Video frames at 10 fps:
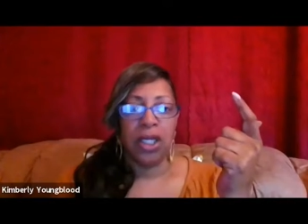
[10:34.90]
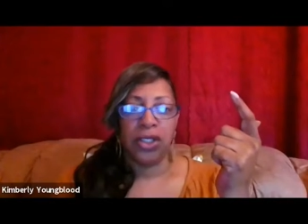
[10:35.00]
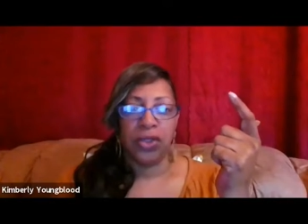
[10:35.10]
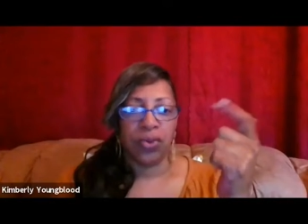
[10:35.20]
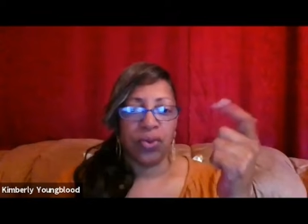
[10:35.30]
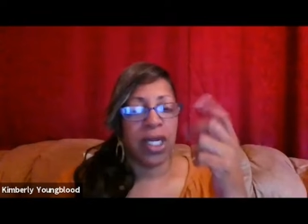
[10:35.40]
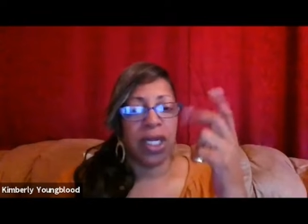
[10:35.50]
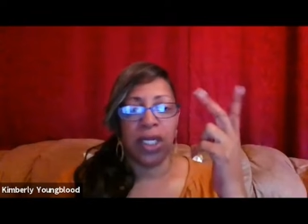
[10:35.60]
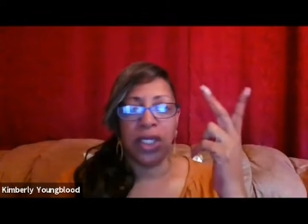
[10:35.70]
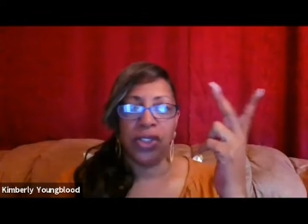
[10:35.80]

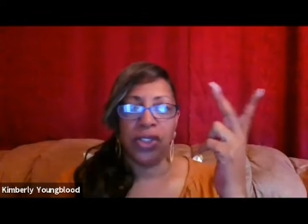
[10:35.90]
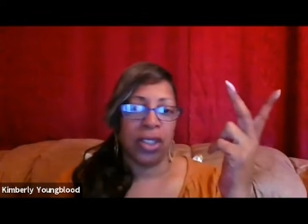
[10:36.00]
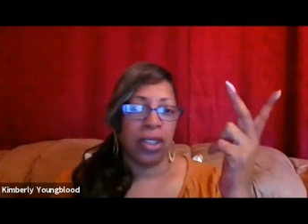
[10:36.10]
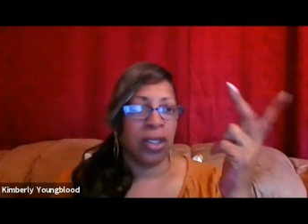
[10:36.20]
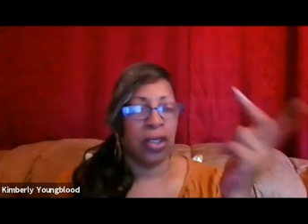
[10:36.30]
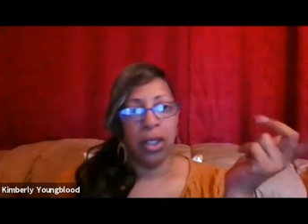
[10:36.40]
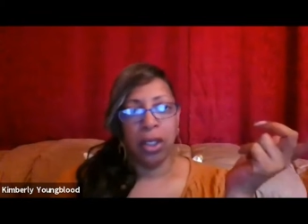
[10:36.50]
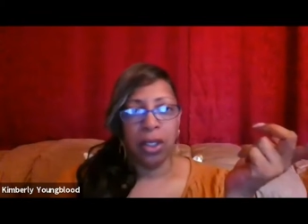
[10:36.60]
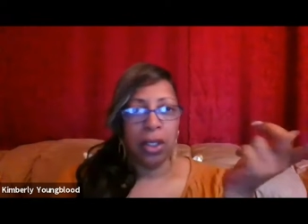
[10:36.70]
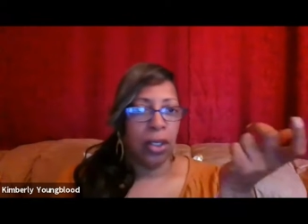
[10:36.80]
syringe, the
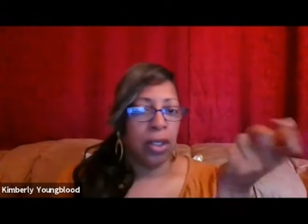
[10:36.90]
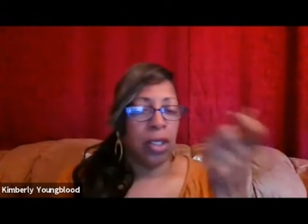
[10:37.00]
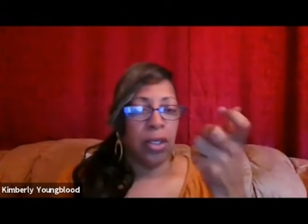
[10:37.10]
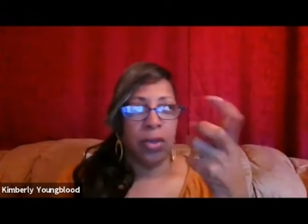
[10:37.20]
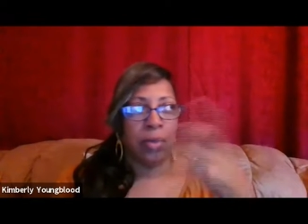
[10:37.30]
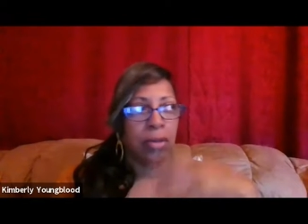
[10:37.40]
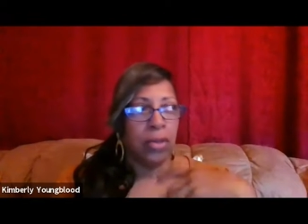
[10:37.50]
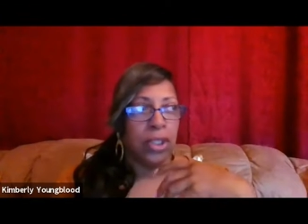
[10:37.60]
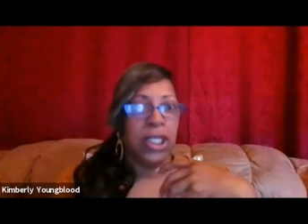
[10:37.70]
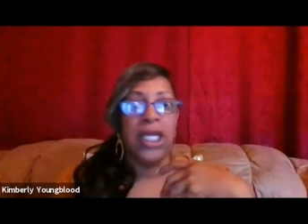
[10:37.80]

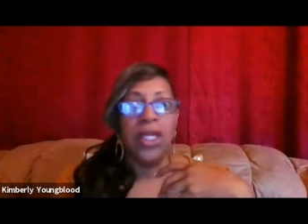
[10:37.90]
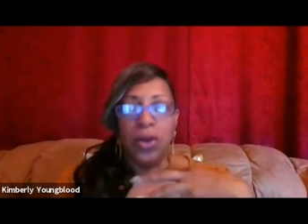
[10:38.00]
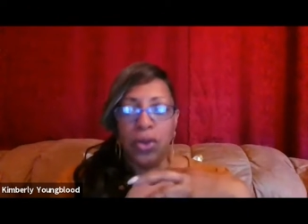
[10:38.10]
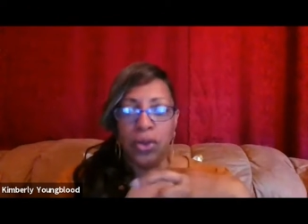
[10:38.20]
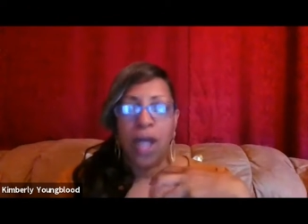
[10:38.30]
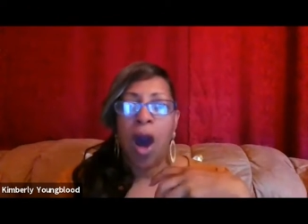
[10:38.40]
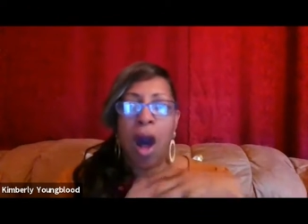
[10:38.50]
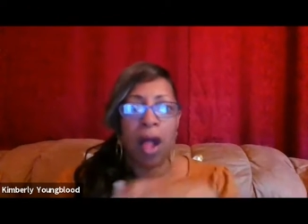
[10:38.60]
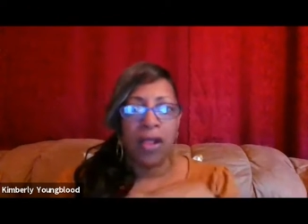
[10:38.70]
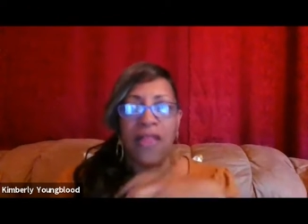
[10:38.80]
needles,
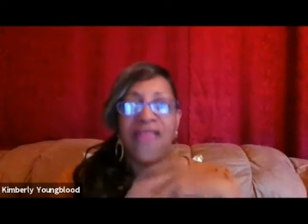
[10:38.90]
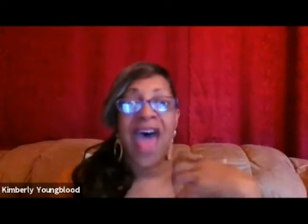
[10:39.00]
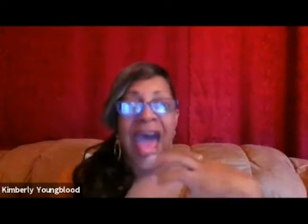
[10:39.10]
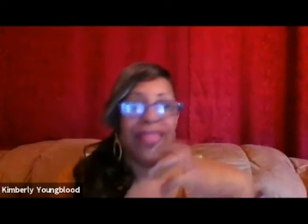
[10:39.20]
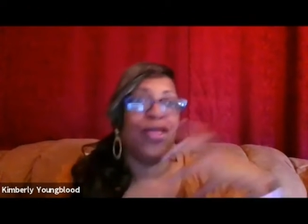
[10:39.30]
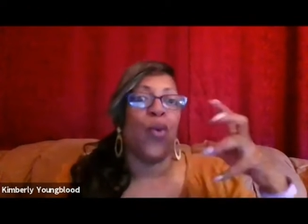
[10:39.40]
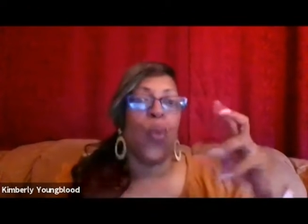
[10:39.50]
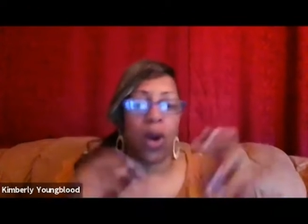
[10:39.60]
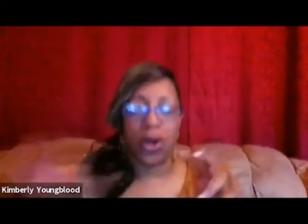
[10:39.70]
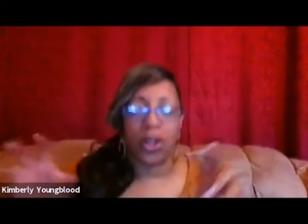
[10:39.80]
all of that, the
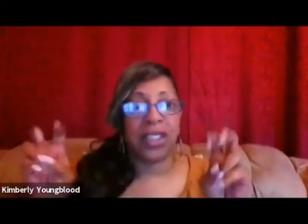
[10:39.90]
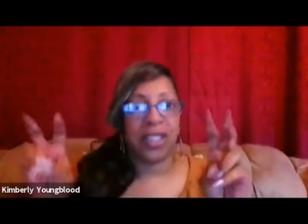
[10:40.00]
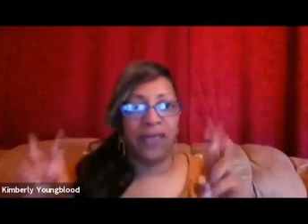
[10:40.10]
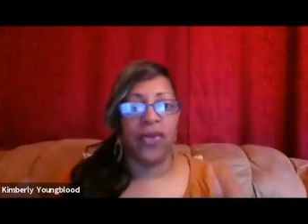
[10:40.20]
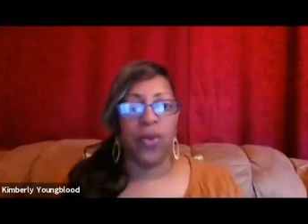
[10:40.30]
works, if you